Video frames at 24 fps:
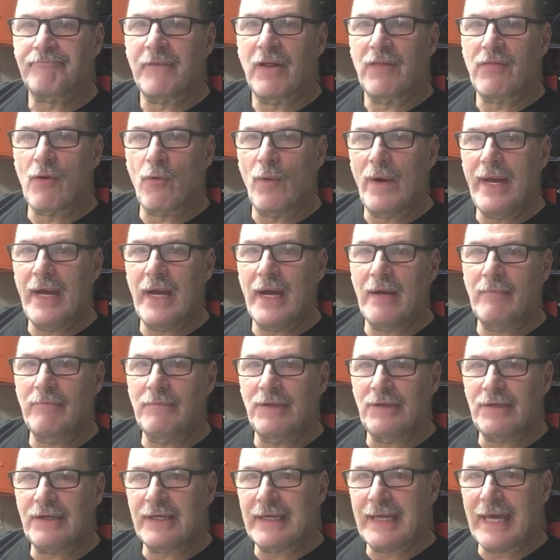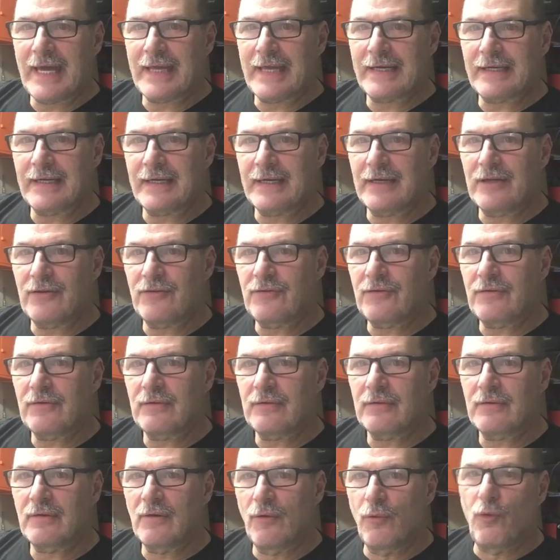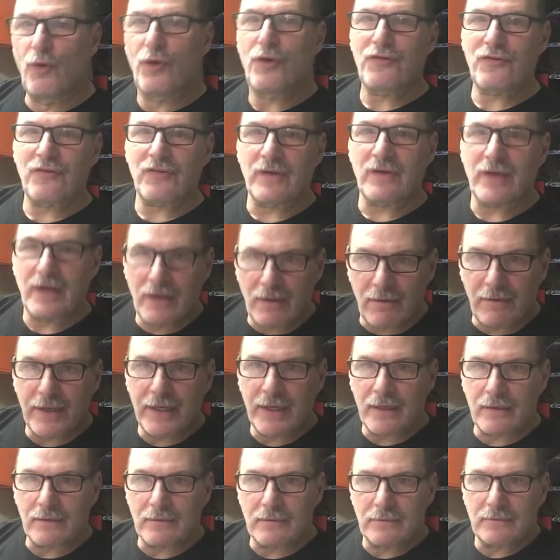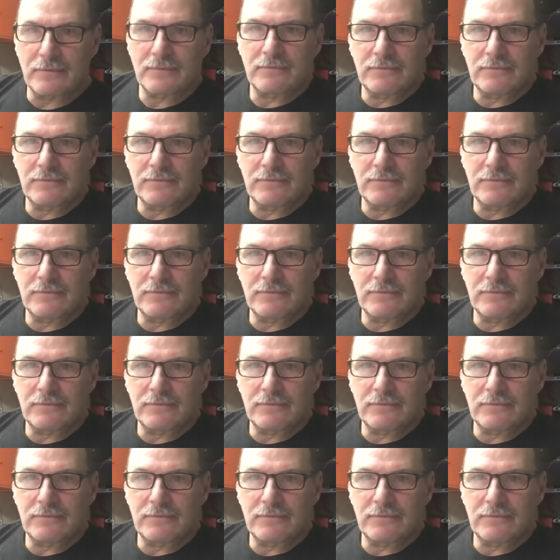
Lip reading: the way I'm looking at it is, a worst scenario.